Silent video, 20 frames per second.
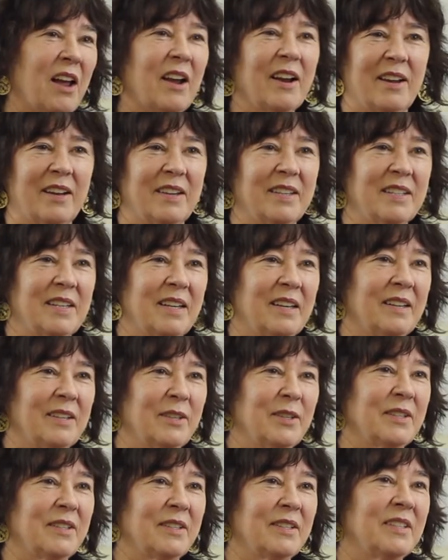like it
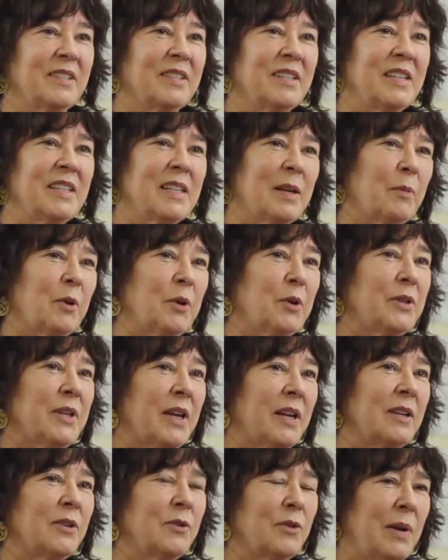just to see someone who's
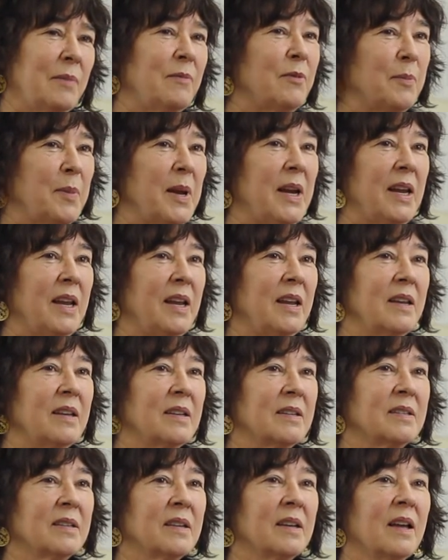had a dream for many
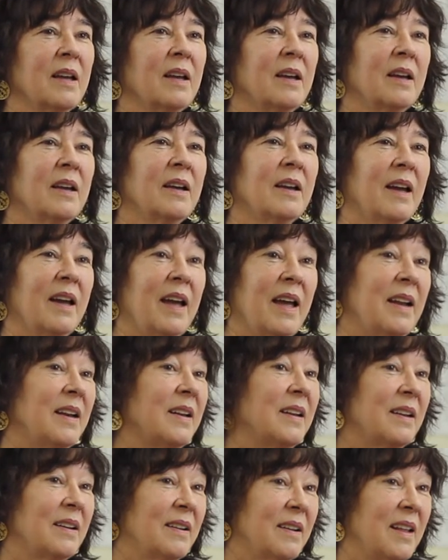years,
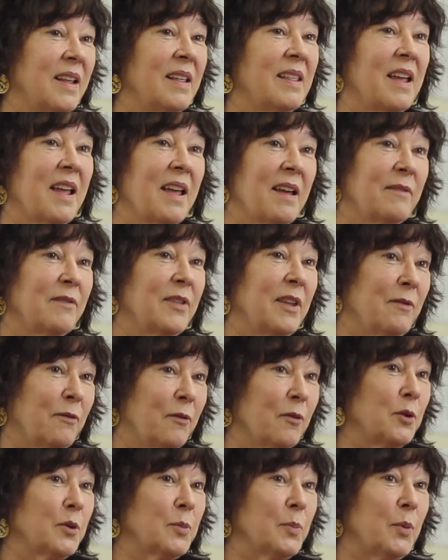and there they have their
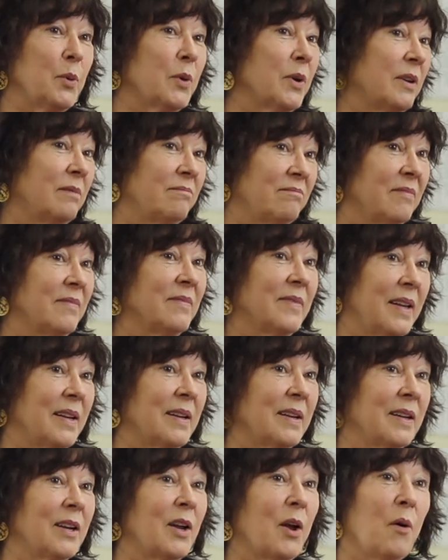first book and they
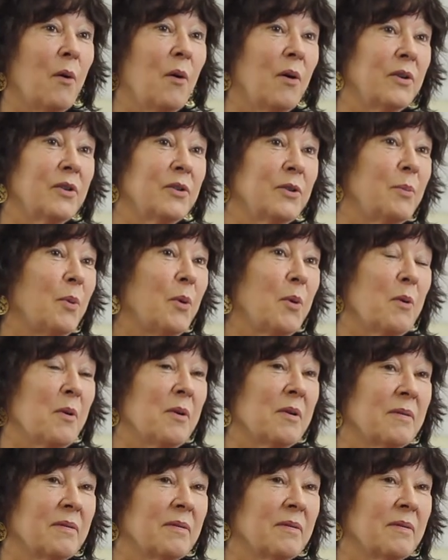can go on to more.